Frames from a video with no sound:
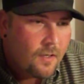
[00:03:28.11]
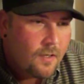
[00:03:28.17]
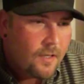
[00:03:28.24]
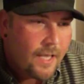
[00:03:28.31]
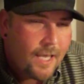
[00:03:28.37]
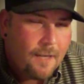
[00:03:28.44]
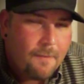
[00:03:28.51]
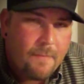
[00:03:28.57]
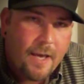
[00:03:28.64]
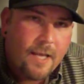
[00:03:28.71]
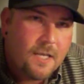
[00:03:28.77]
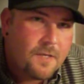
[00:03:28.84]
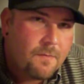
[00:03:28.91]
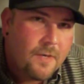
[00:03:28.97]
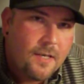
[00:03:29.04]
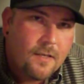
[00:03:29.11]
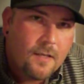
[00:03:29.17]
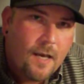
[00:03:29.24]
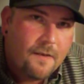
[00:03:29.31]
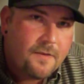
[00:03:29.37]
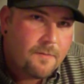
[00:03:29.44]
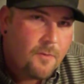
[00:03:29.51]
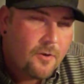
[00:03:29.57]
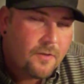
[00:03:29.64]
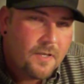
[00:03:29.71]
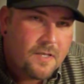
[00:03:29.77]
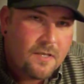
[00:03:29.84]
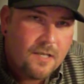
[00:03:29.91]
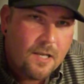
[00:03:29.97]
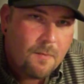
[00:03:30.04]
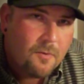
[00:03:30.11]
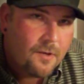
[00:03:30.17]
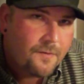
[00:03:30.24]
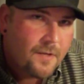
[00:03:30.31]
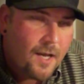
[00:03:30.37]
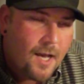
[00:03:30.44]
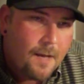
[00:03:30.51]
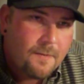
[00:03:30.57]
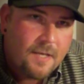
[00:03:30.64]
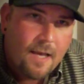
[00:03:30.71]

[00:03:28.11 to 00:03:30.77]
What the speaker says: Heat management, I've smoked this a number of times,